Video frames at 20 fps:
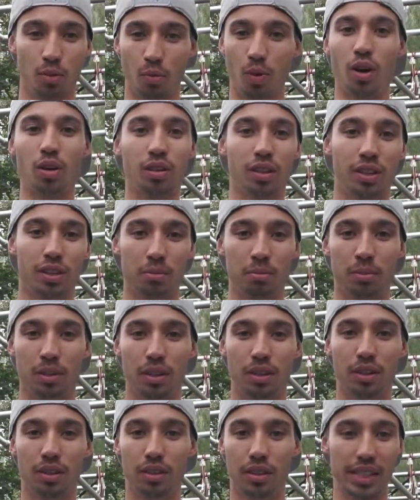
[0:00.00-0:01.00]
Welcome.
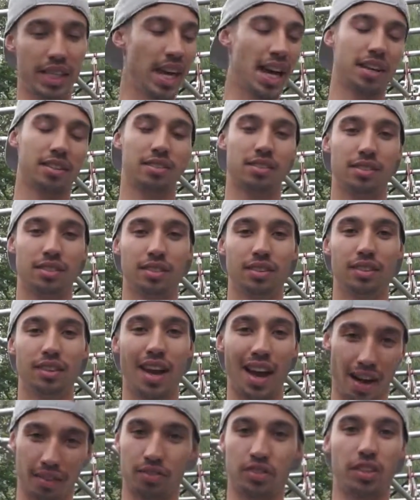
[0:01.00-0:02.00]
Yes,
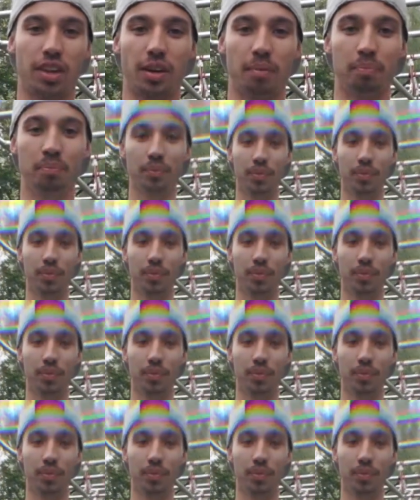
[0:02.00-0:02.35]
have some.